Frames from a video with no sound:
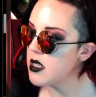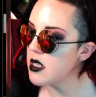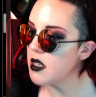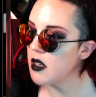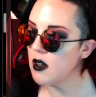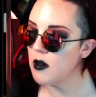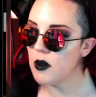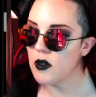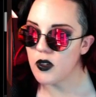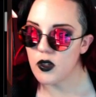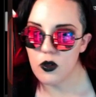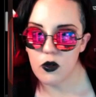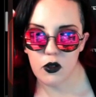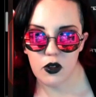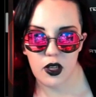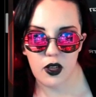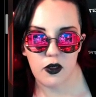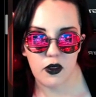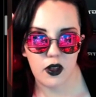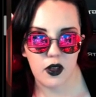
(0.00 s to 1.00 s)
I still have a
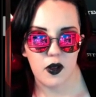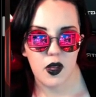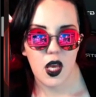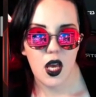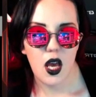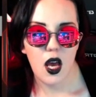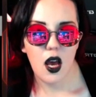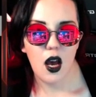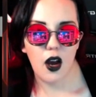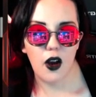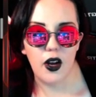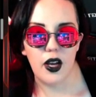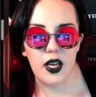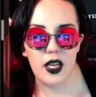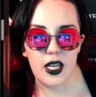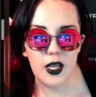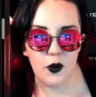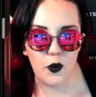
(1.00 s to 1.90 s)
cooldown thing. Alright,